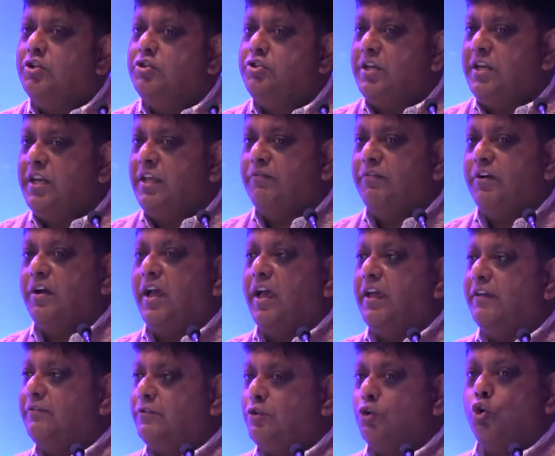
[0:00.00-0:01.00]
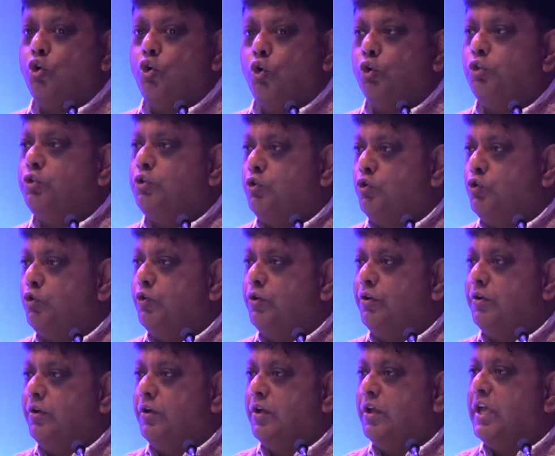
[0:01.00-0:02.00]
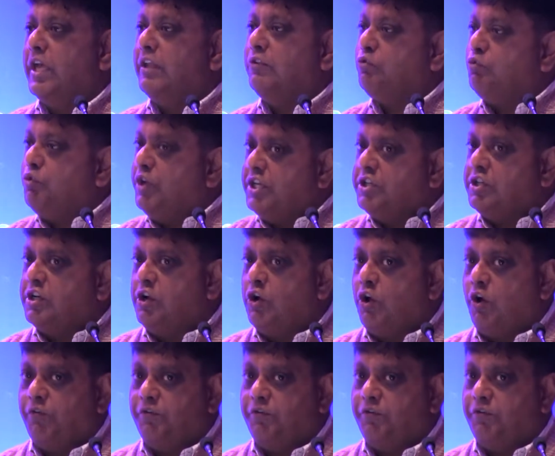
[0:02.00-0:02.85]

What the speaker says: Geneva has to go through its regional